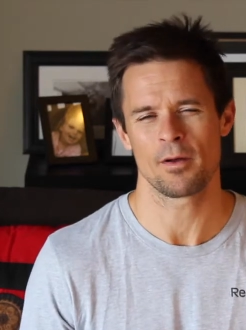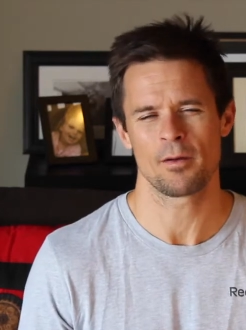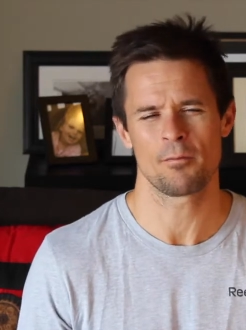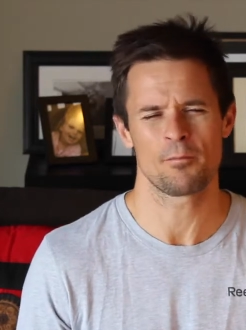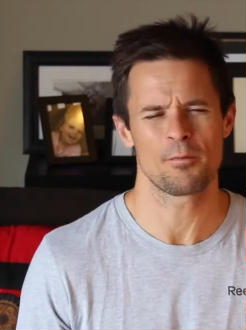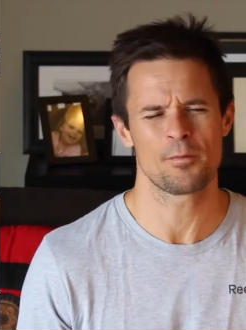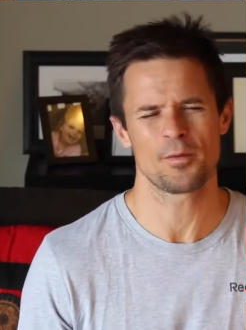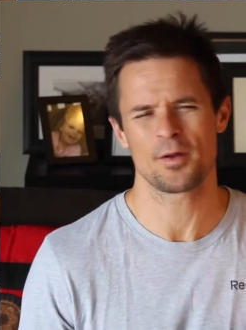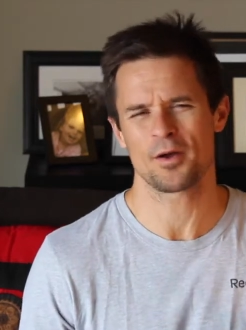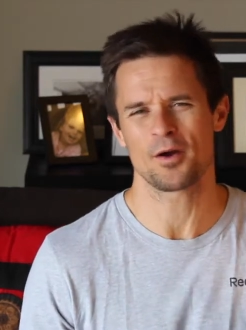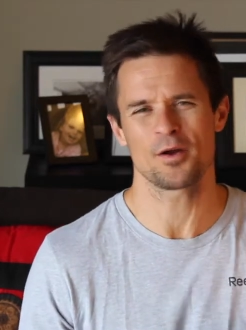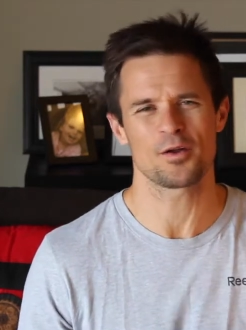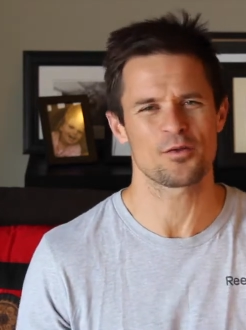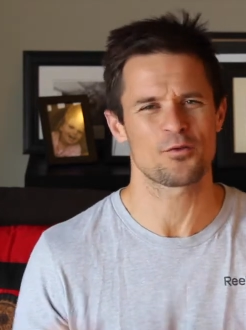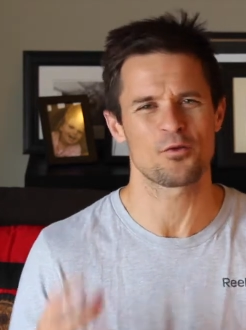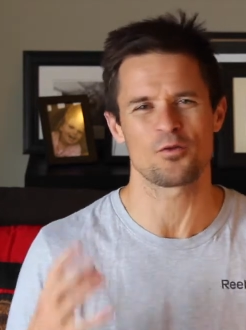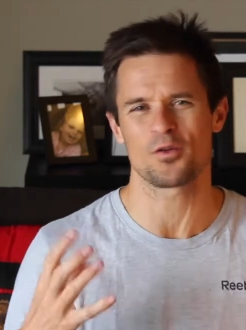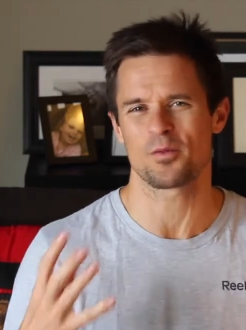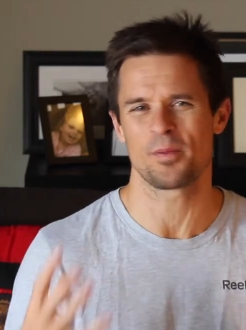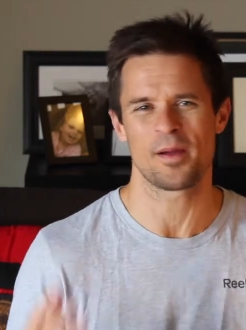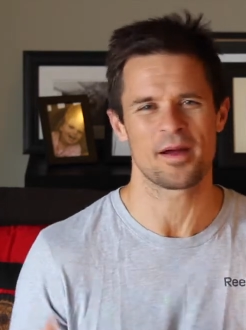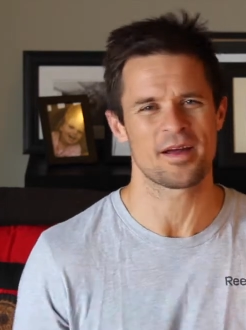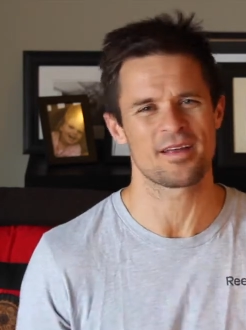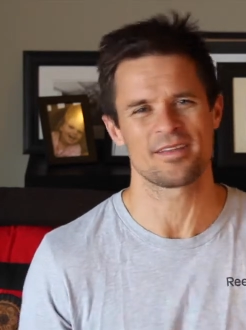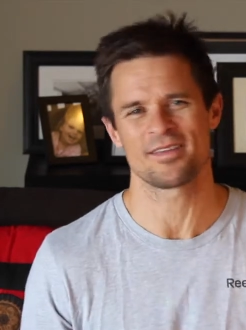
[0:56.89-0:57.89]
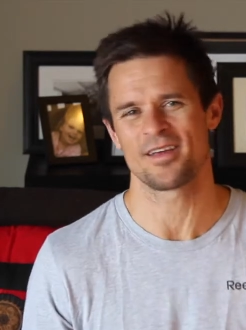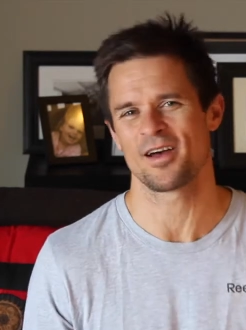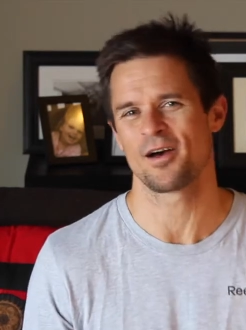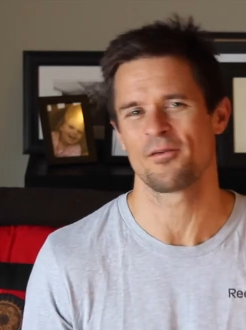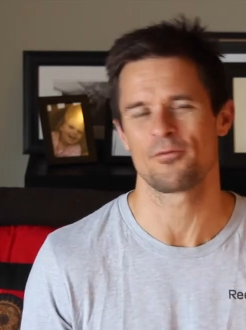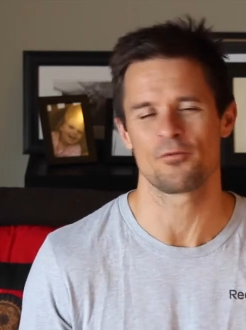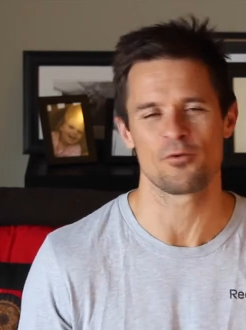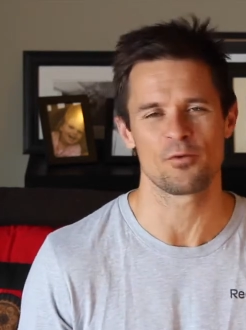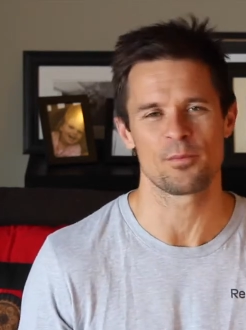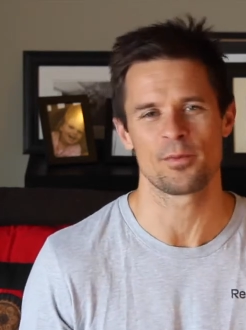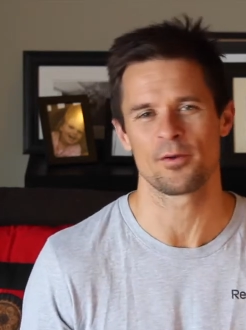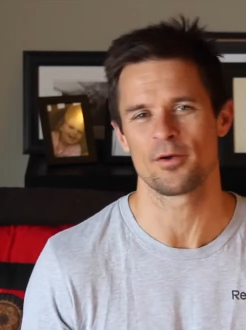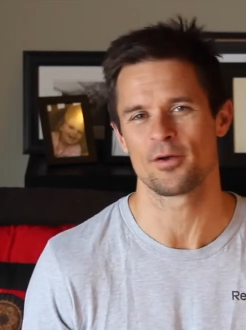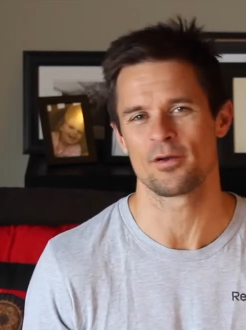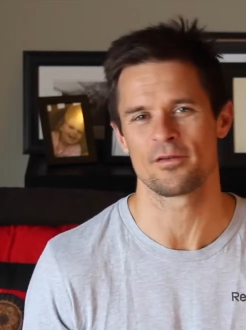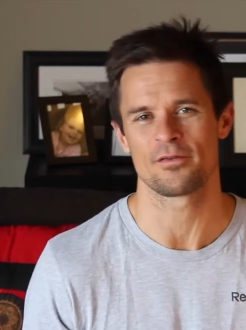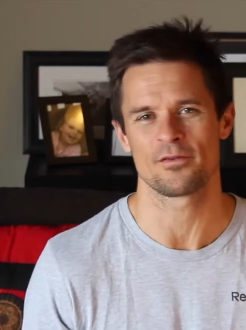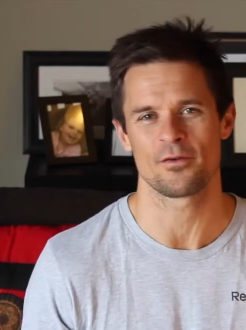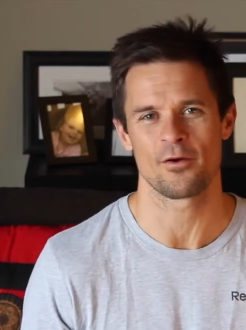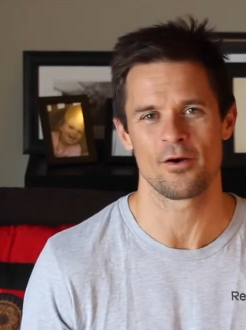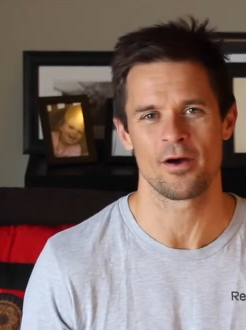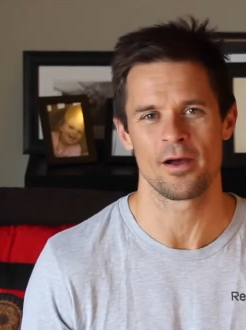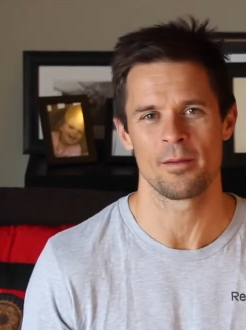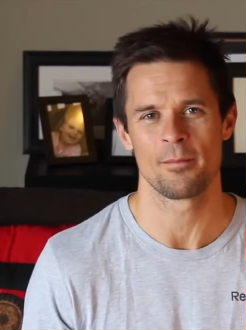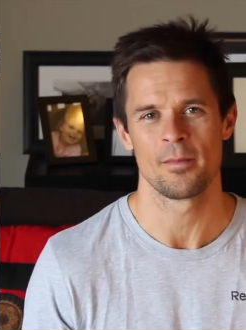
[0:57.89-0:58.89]
And we kind of talked about guitar for a period of
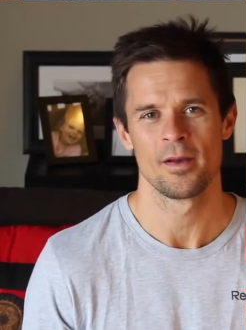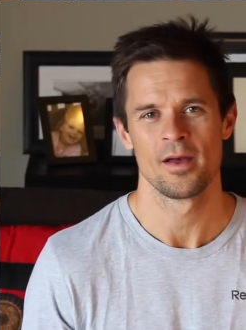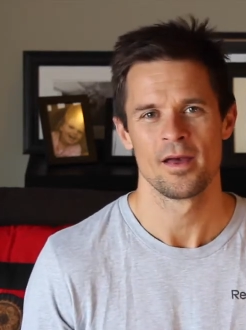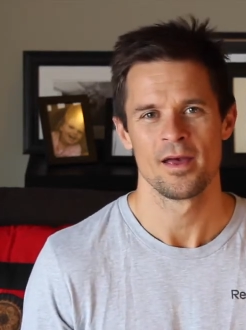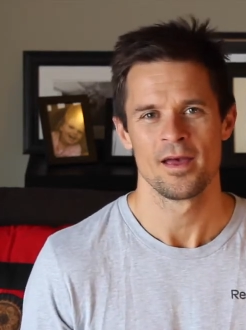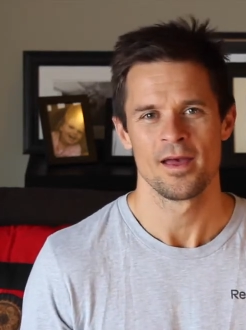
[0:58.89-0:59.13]
time.